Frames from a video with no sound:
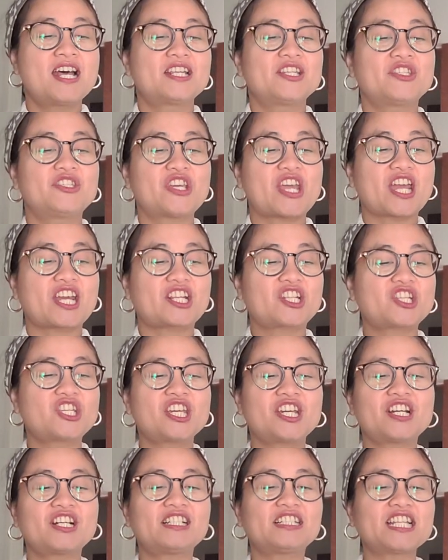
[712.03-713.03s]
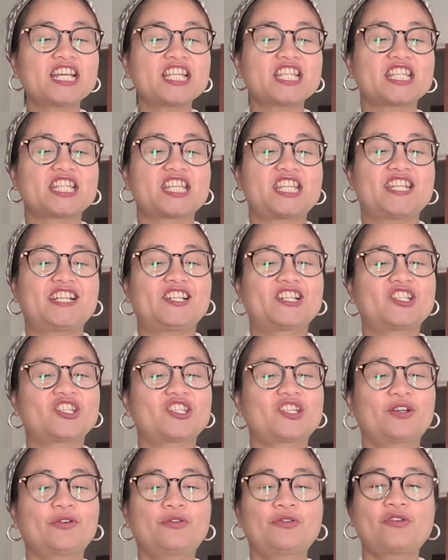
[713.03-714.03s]
Jack tickled his ears.
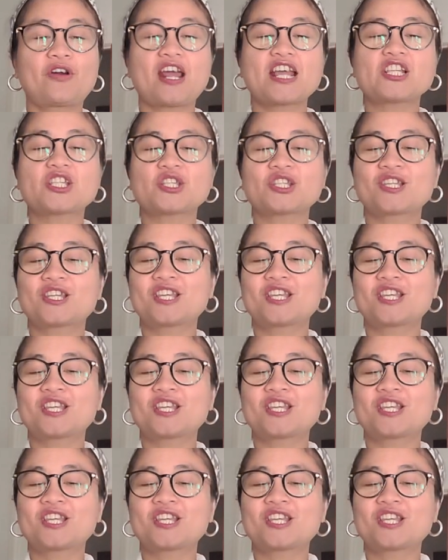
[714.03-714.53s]
Grace